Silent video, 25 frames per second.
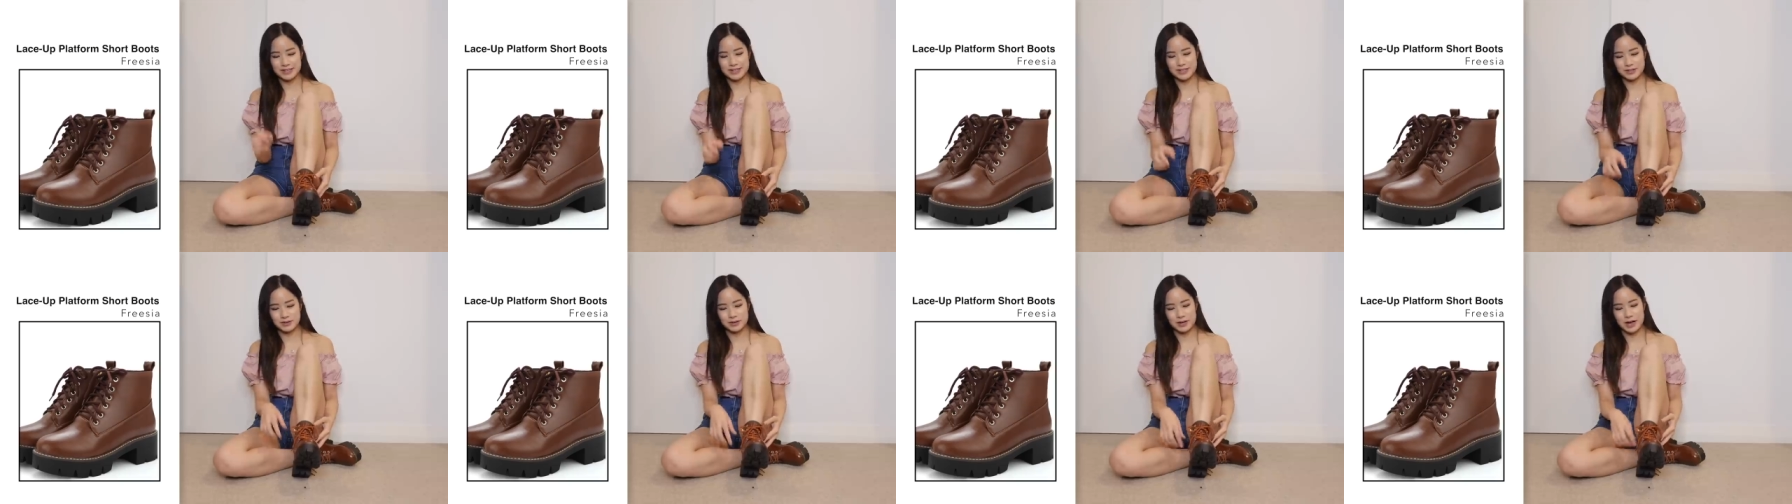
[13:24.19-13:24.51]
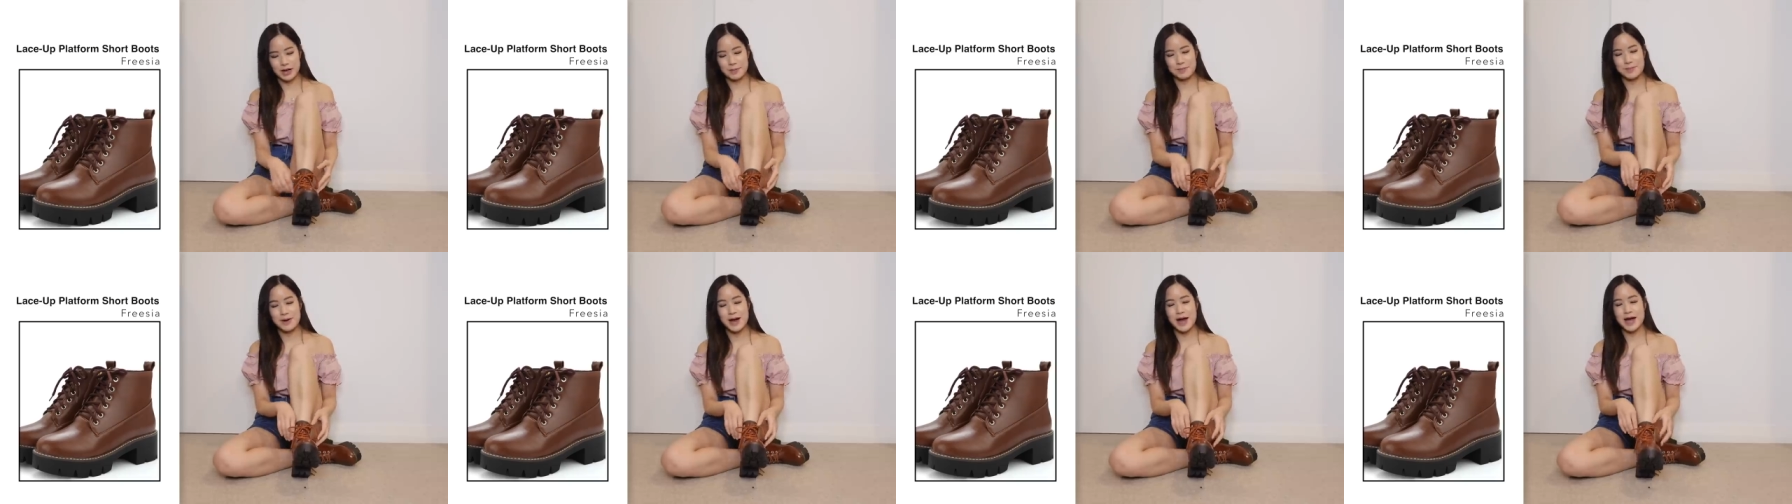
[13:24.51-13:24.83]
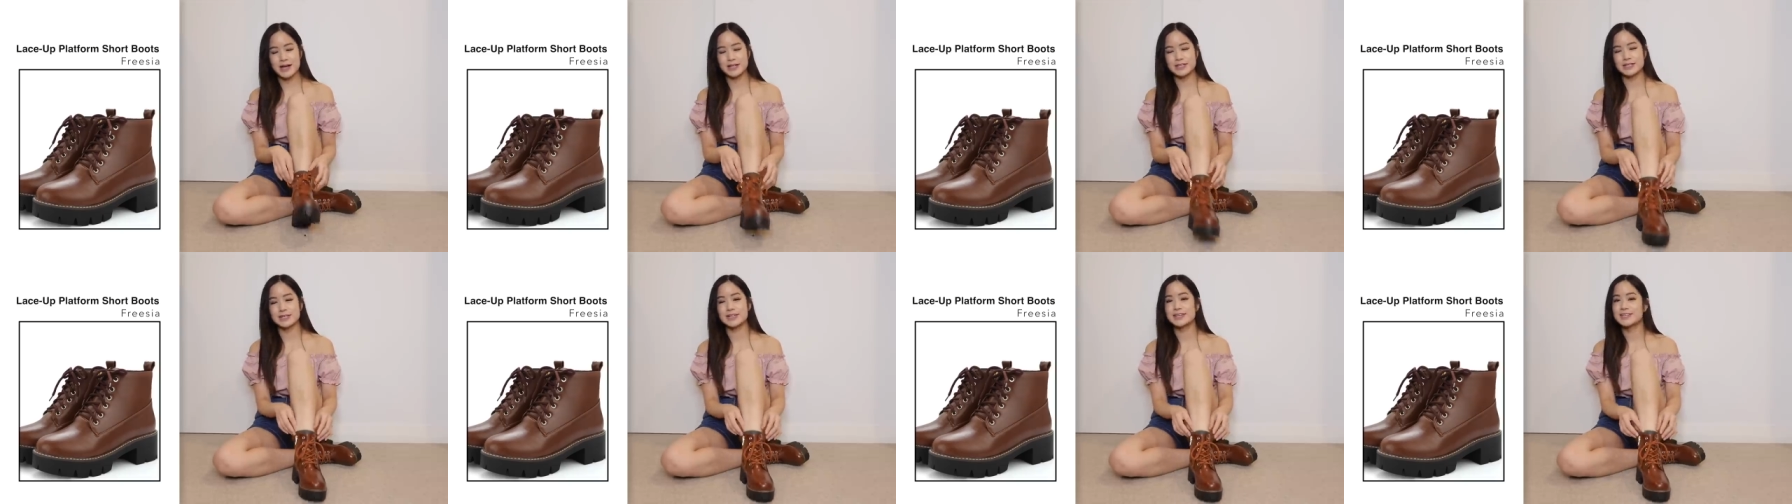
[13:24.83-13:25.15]
so I
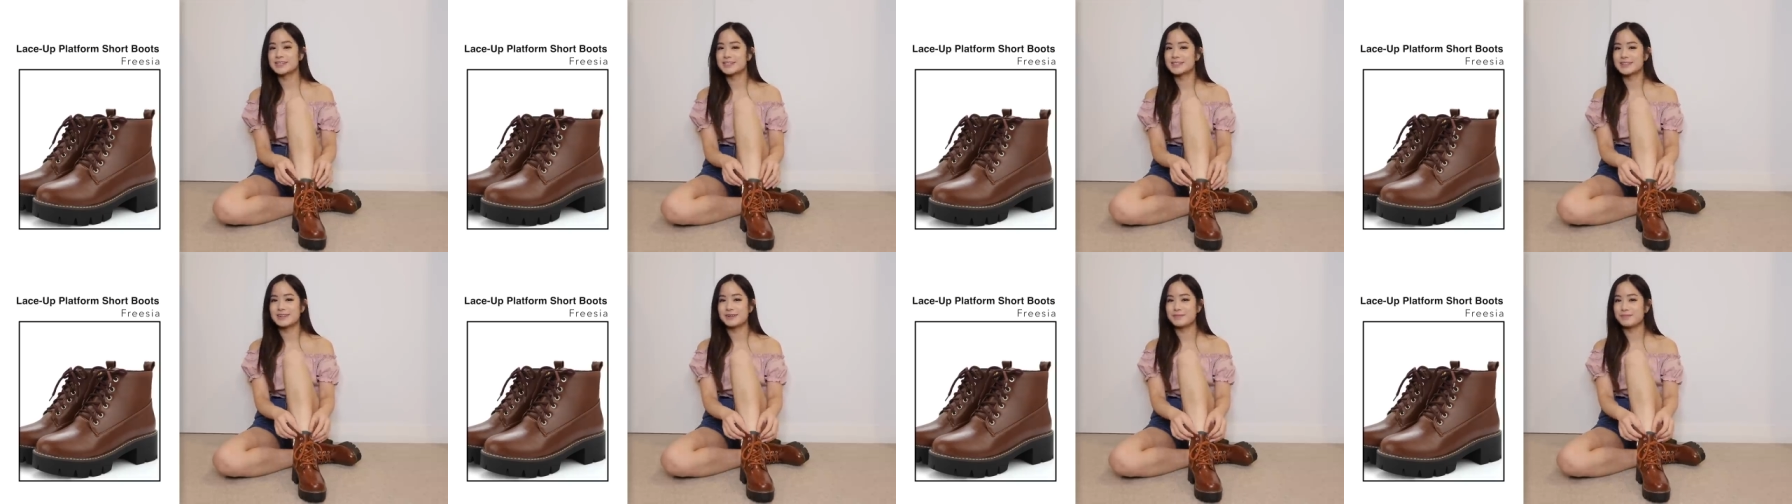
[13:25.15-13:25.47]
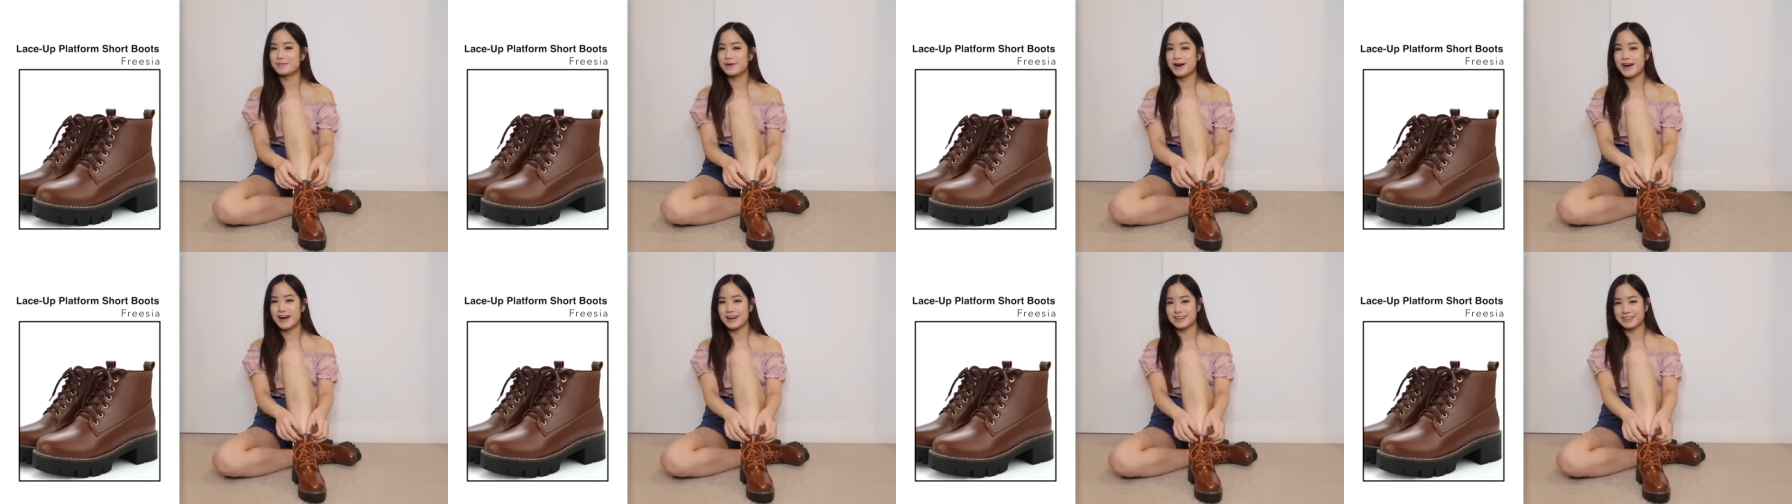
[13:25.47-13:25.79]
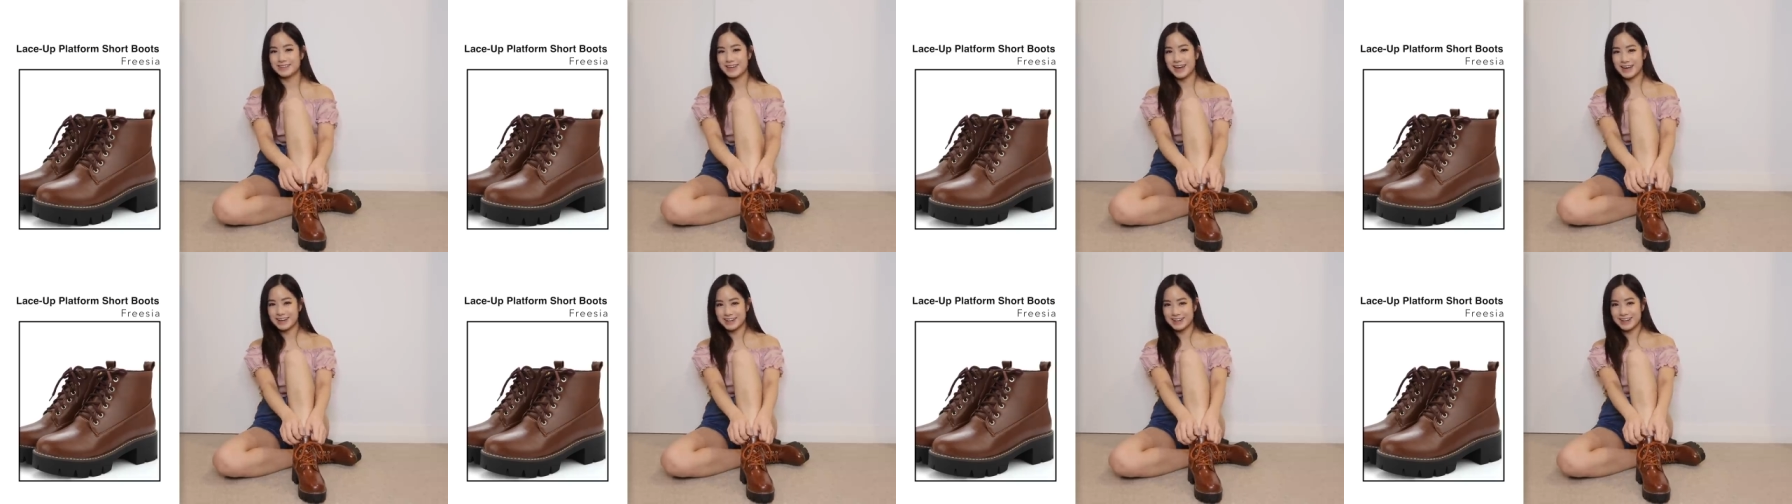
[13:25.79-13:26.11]
might consider buying
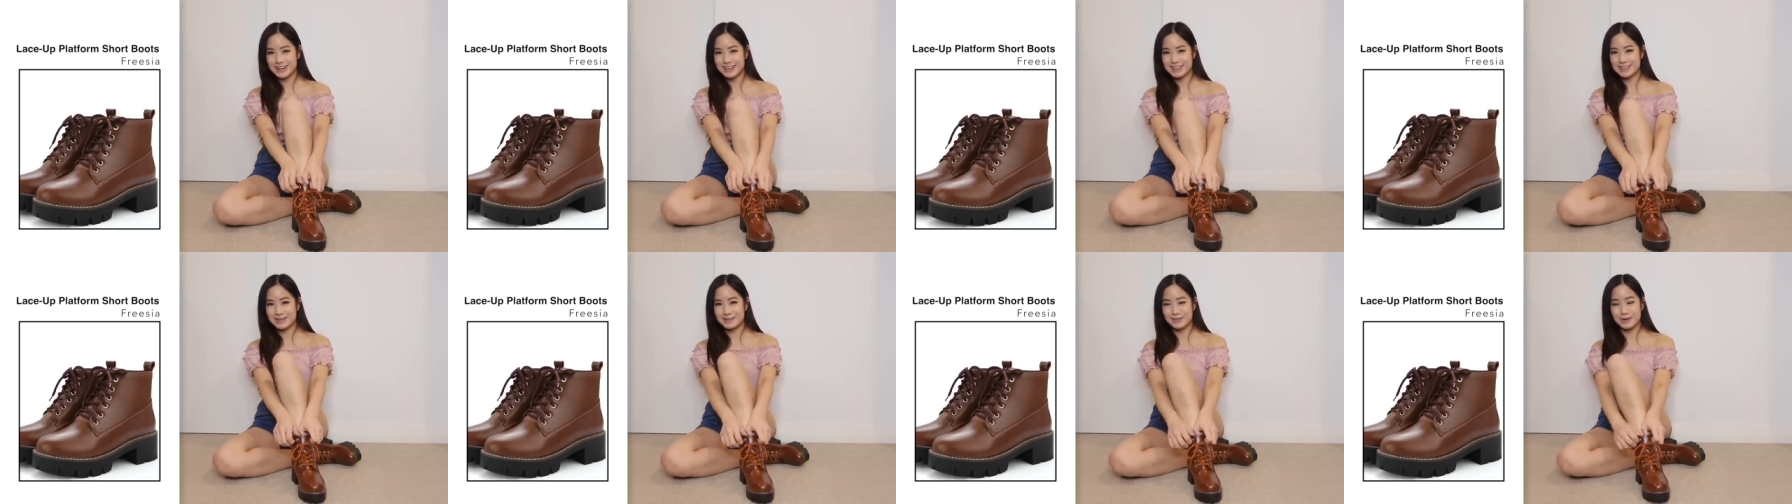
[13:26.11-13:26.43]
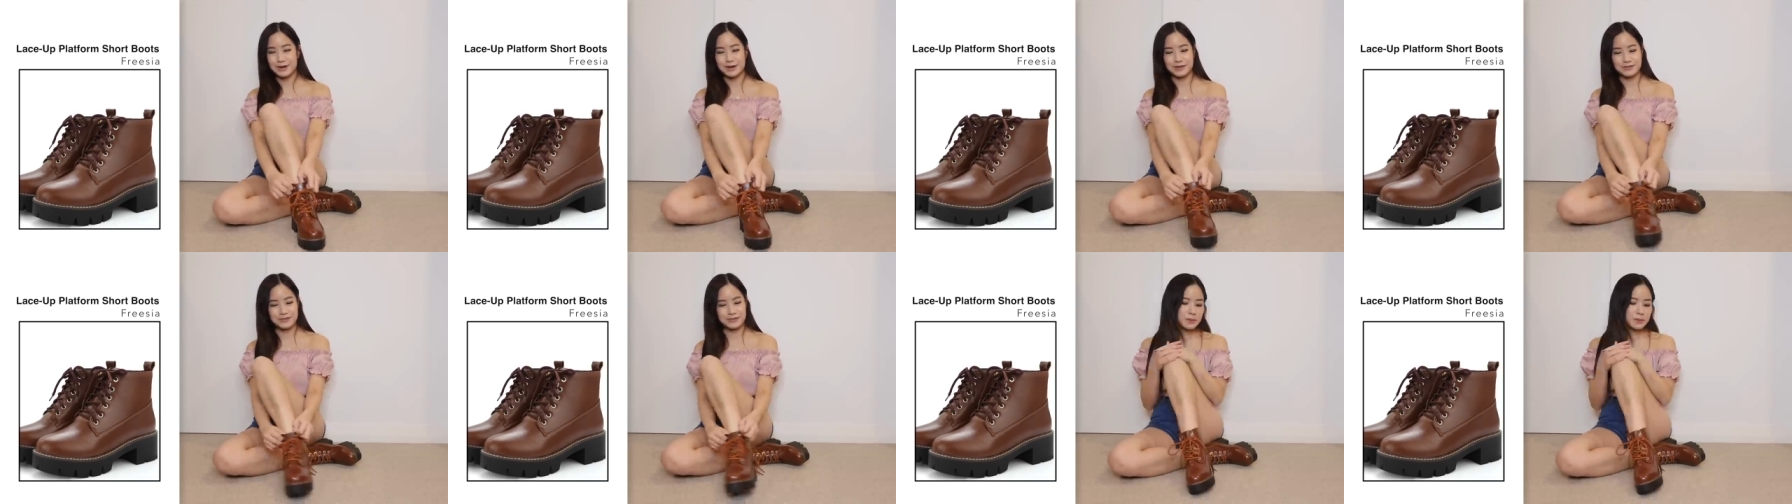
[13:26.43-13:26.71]
that next month.